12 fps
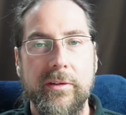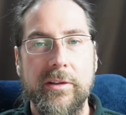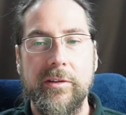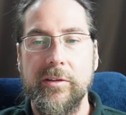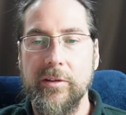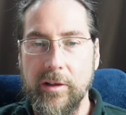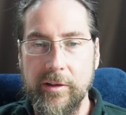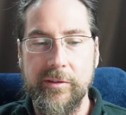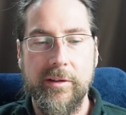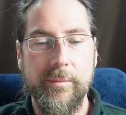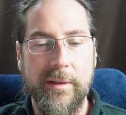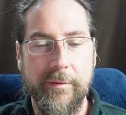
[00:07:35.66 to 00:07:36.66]
this is
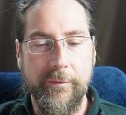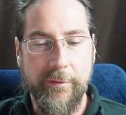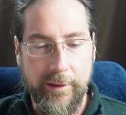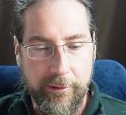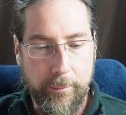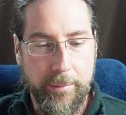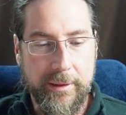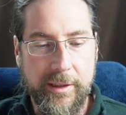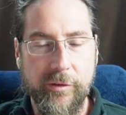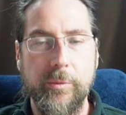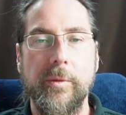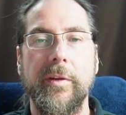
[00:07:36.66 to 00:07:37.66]
awesome. I'm very
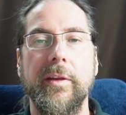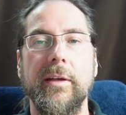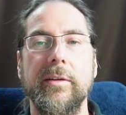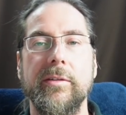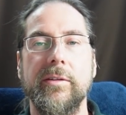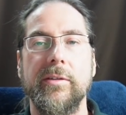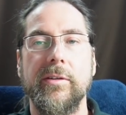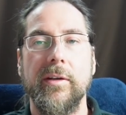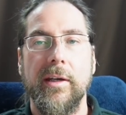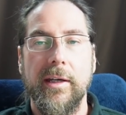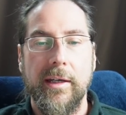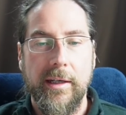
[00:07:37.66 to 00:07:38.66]
pleased with this
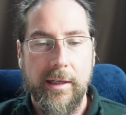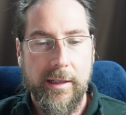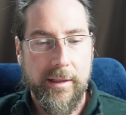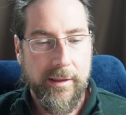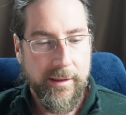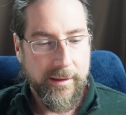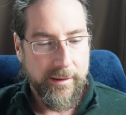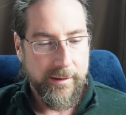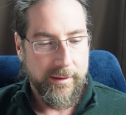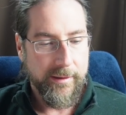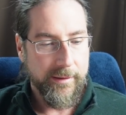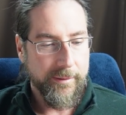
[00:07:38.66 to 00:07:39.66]

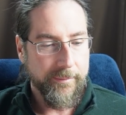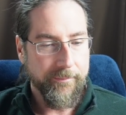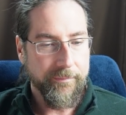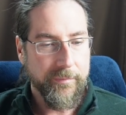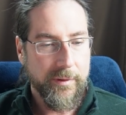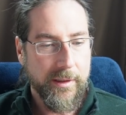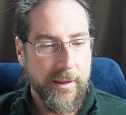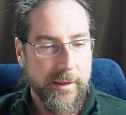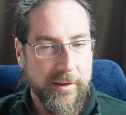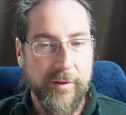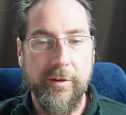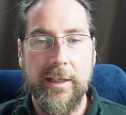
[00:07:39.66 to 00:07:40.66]

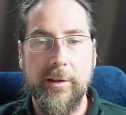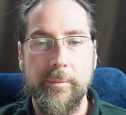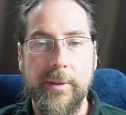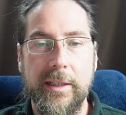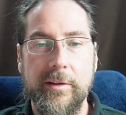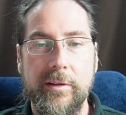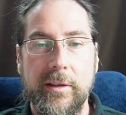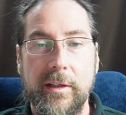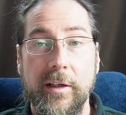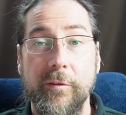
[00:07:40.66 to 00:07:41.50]
development.